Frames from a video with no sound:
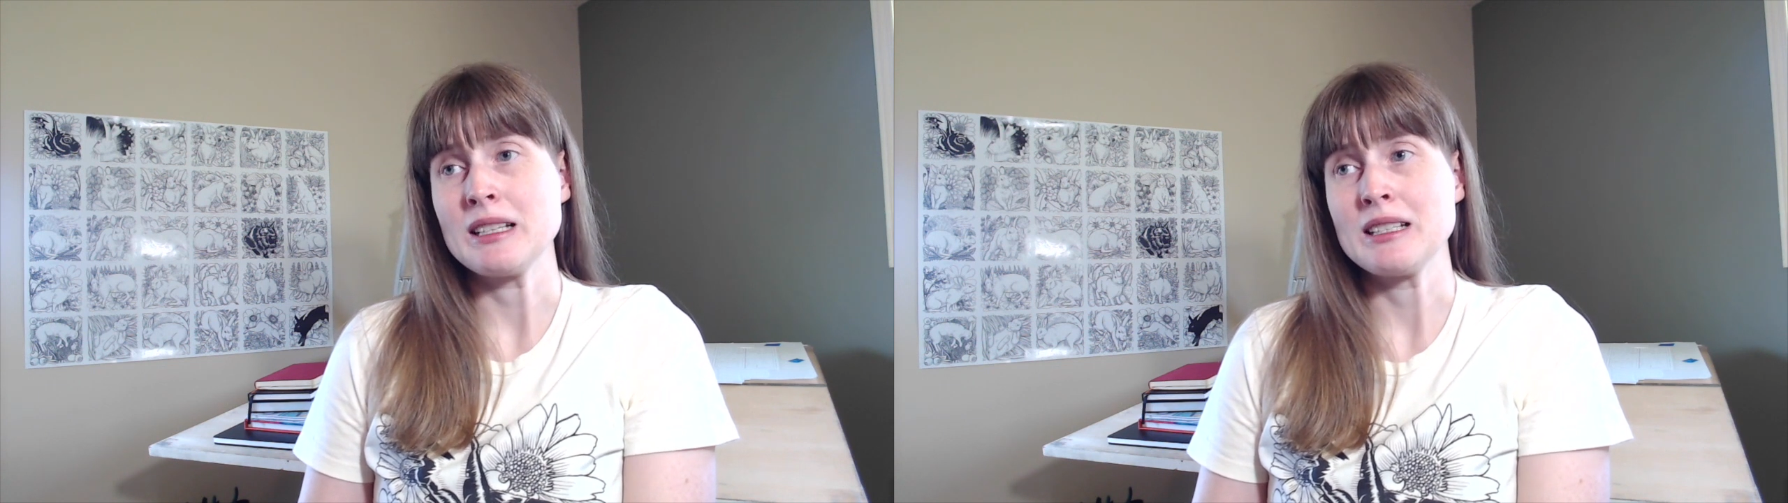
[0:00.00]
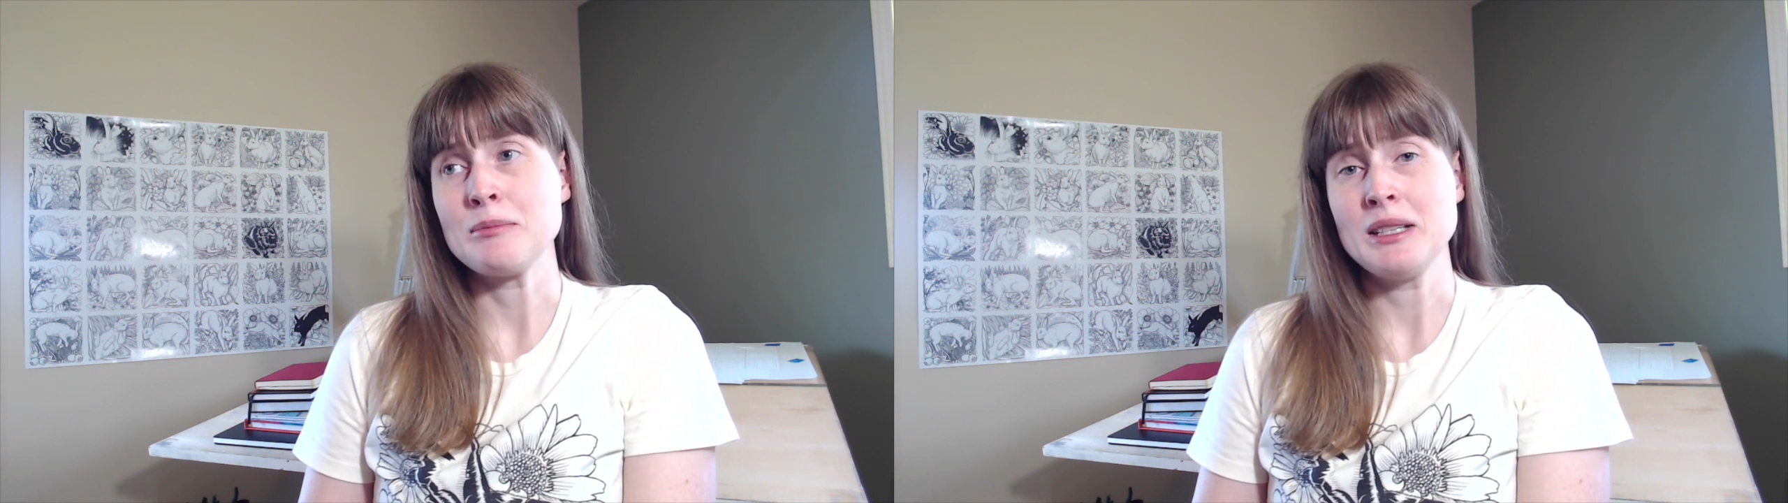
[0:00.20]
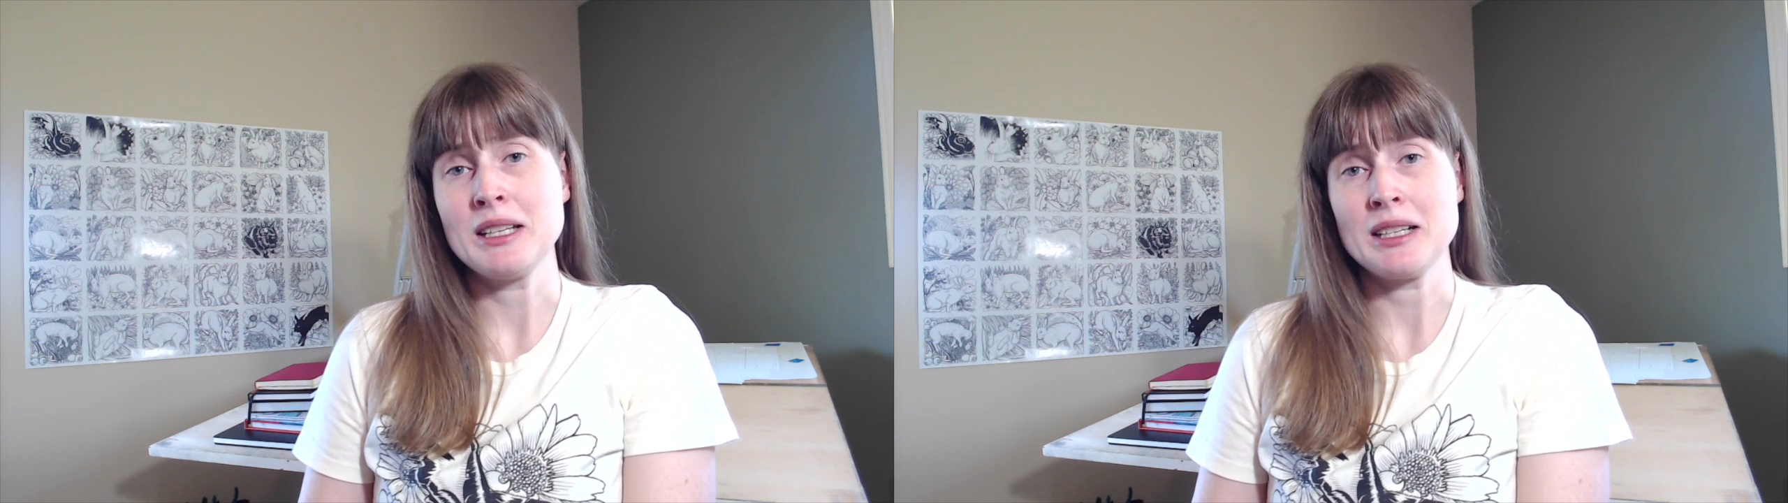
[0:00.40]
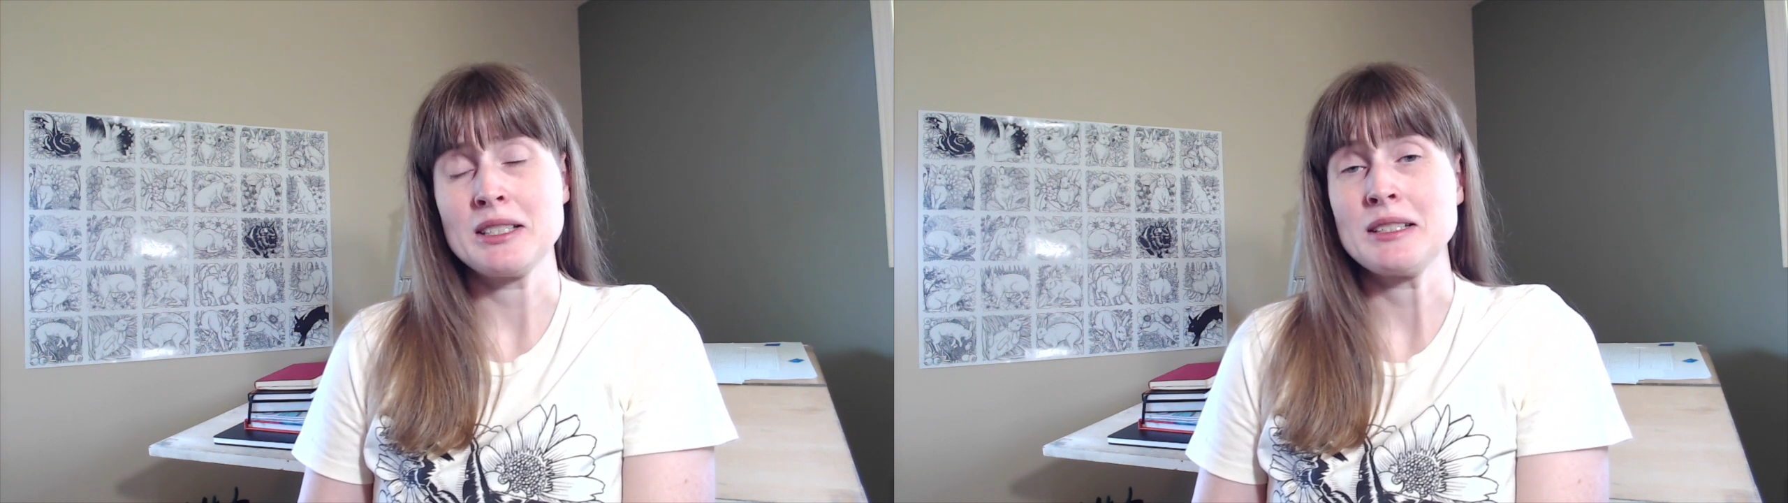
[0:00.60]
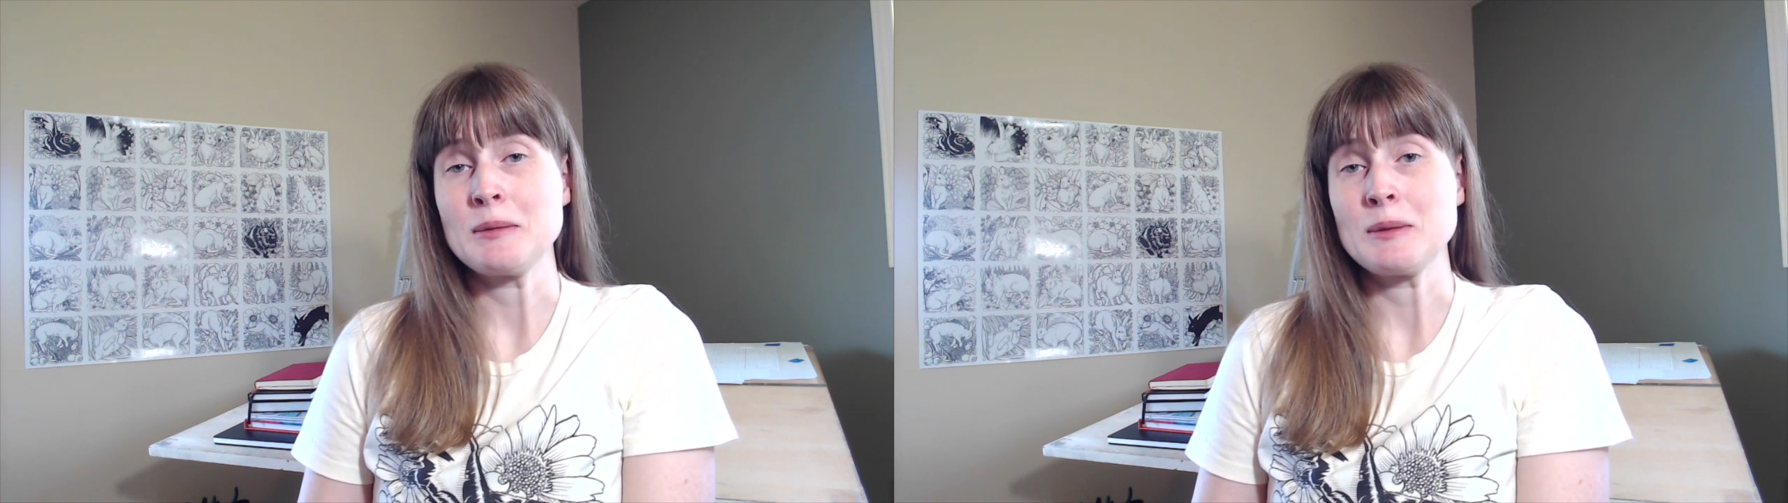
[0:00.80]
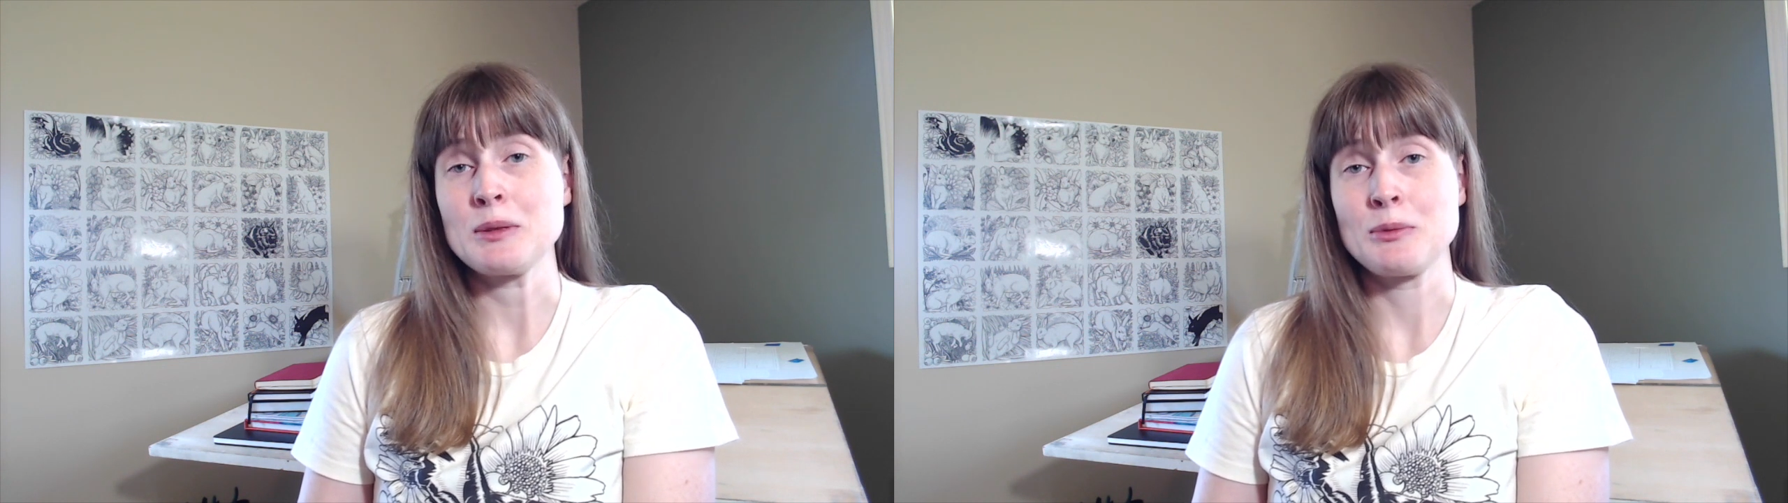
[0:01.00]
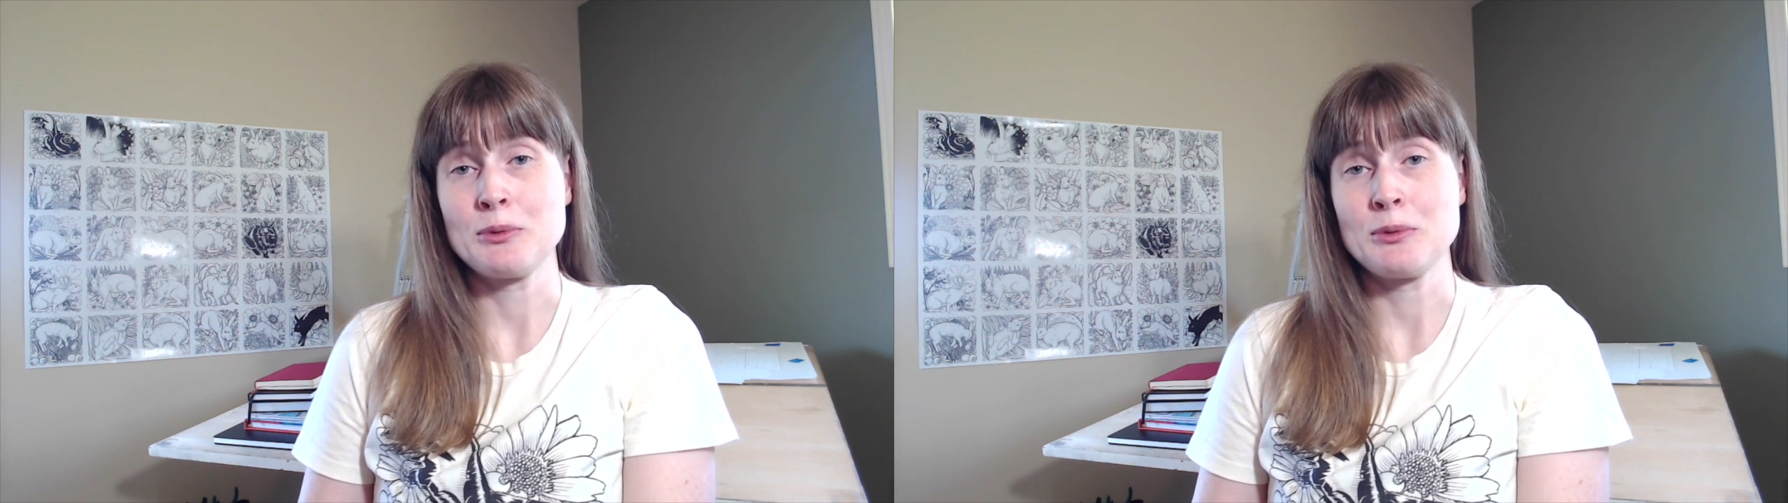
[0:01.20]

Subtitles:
is because it was